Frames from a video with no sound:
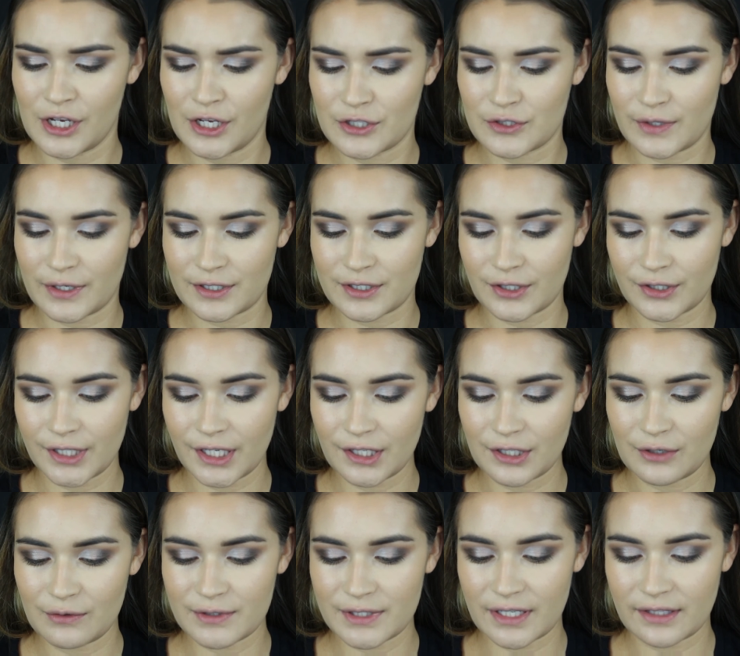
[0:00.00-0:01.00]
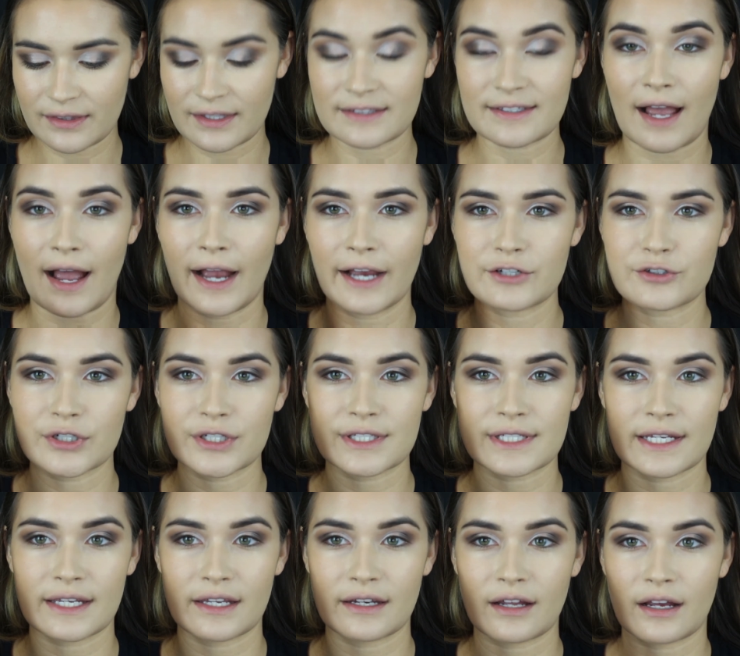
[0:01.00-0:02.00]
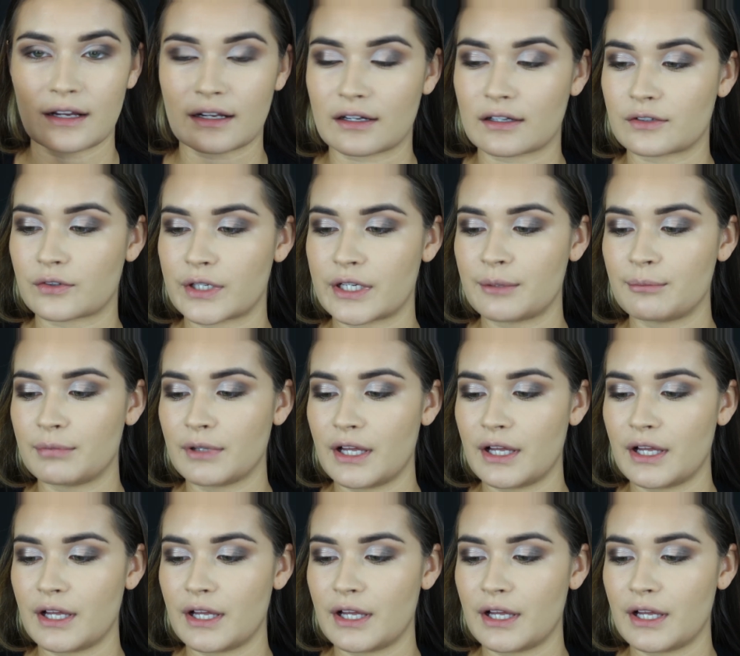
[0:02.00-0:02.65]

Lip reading: So I started using this Hydra Tint cream